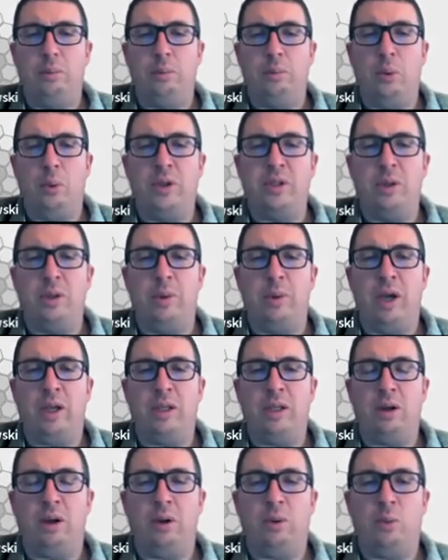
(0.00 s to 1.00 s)
points
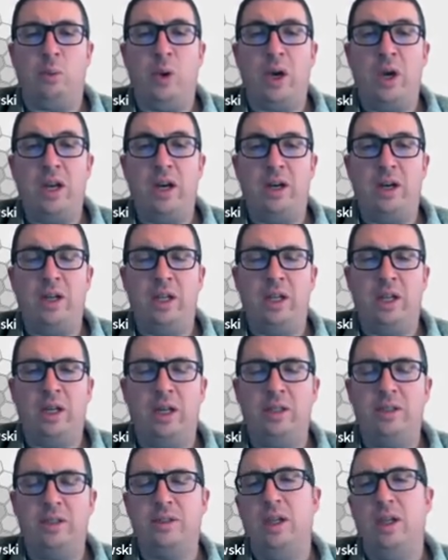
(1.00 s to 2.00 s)
impacted on weighted
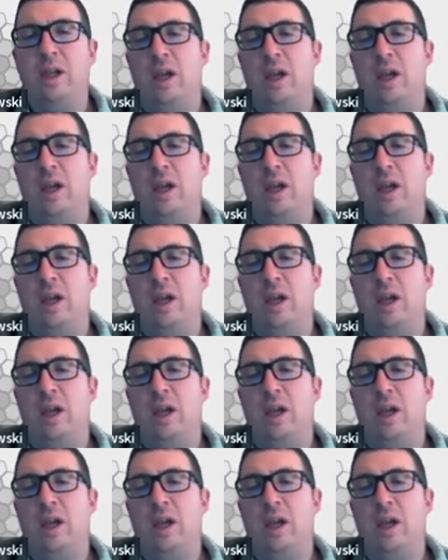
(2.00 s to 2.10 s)
attendance.